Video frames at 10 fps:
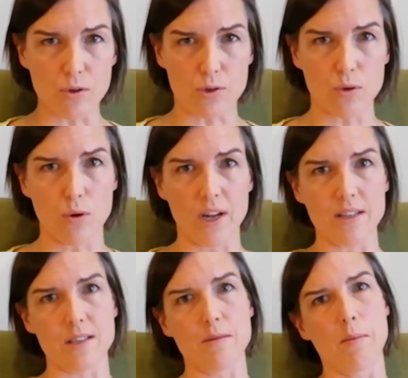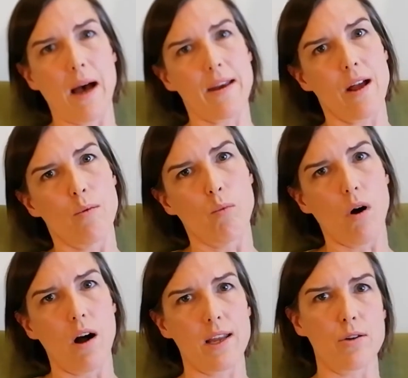you're talking to them about it and
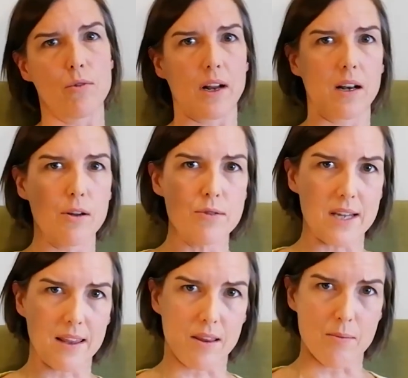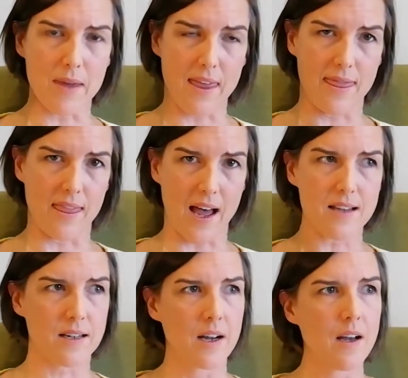why, and you're including them in that.